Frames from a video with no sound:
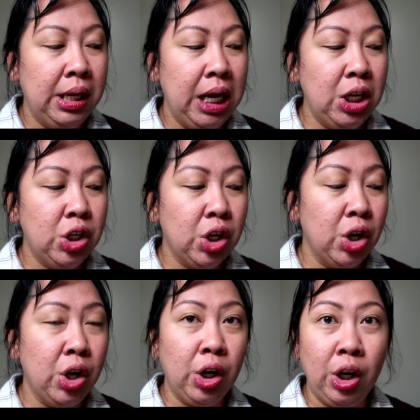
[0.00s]

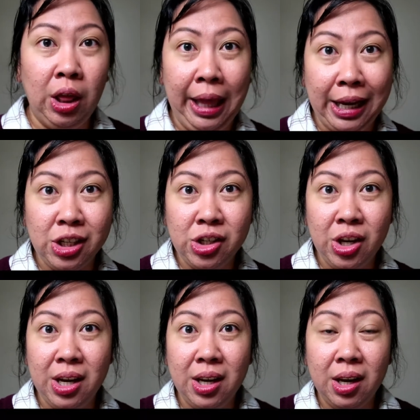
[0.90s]
nature
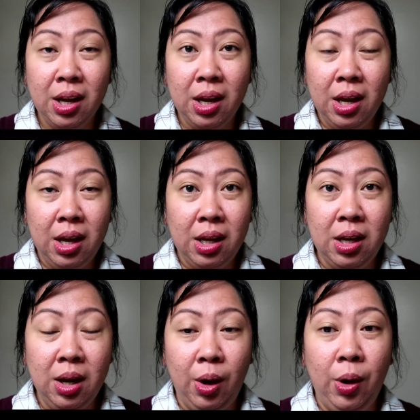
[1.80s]
collection,
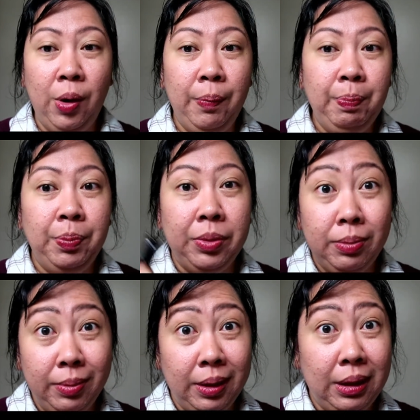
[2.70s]
you know,
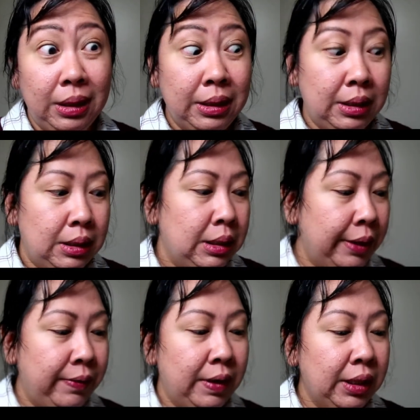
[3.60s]

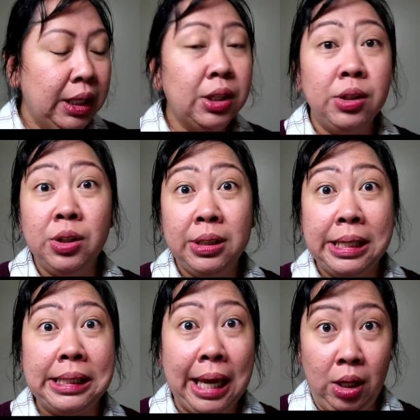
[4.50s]
definitely, because there's
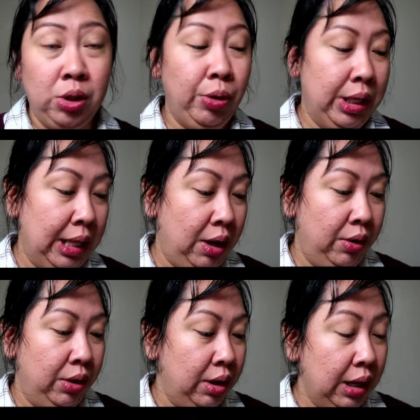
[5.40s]
discounts right
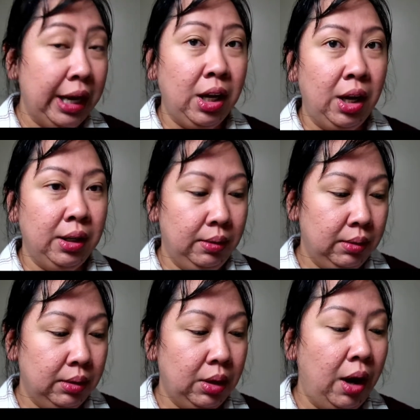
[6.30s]
now, I
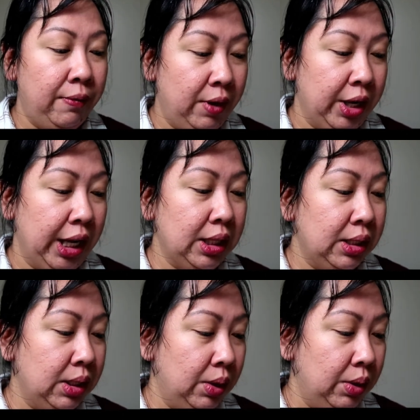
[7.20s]
got off on
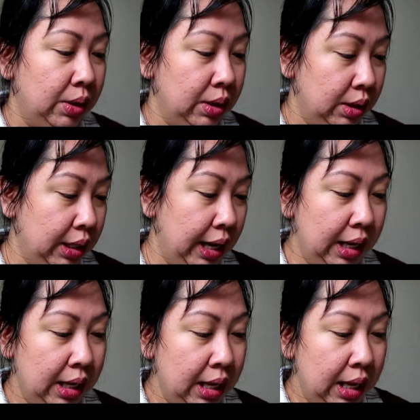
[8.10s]
it. So
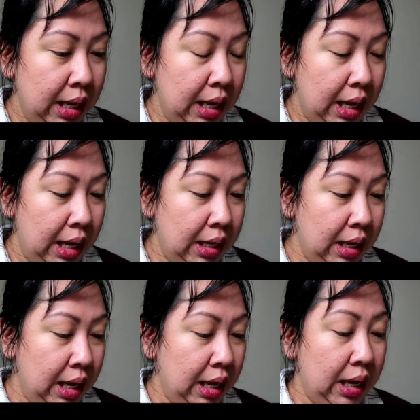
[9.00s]
yeah,
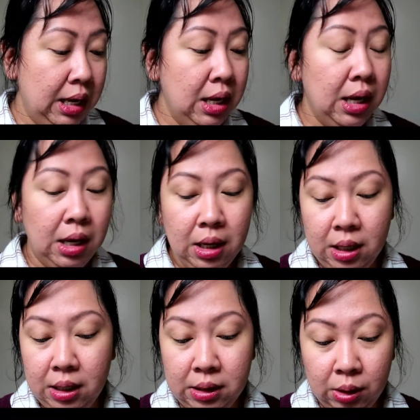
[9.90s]
and then
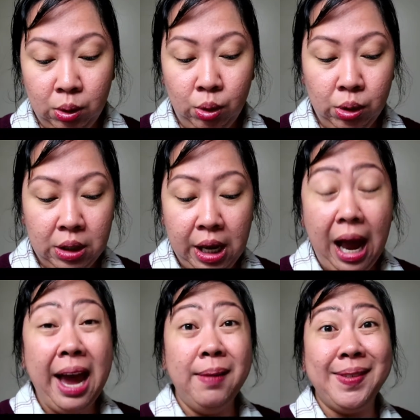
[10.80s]
so those are
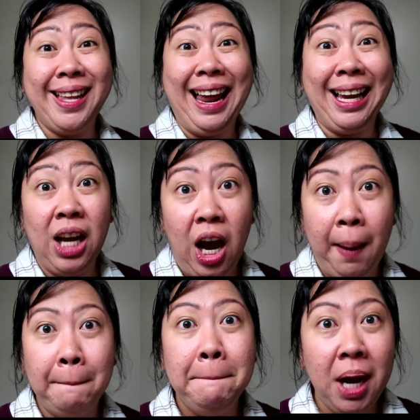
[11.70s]
the items that I
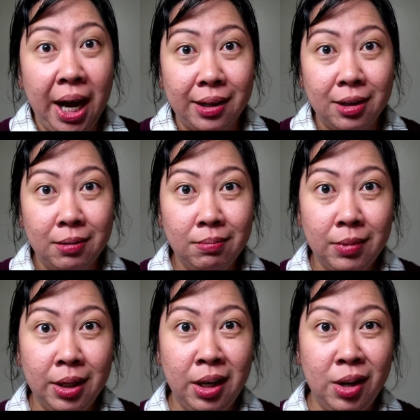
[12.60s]
got, but
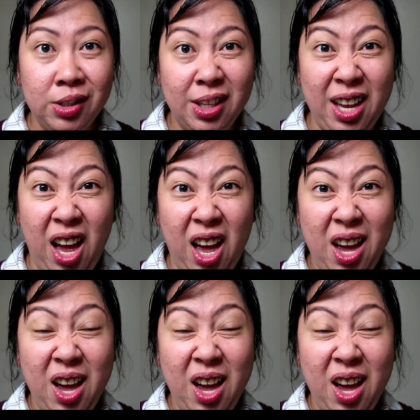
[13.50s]
here's the